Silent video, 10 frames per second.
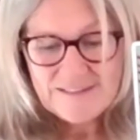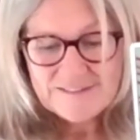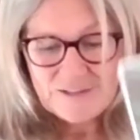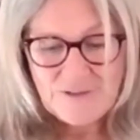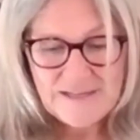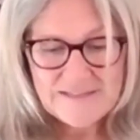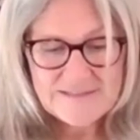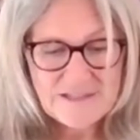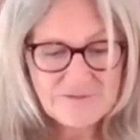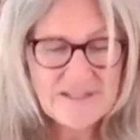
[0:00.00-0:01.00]
So that is
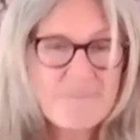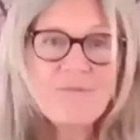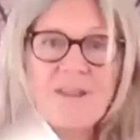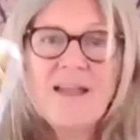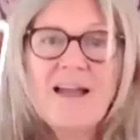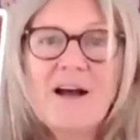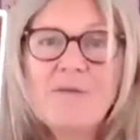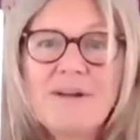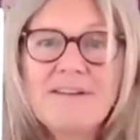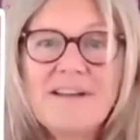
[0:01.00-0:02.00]
lovely.
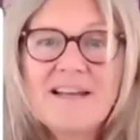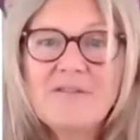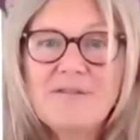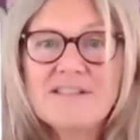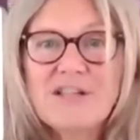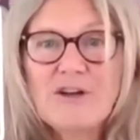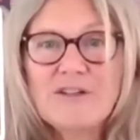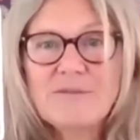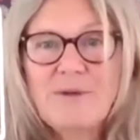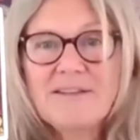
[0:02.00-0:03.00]
And I love this card
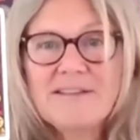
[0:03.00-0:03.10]
as well.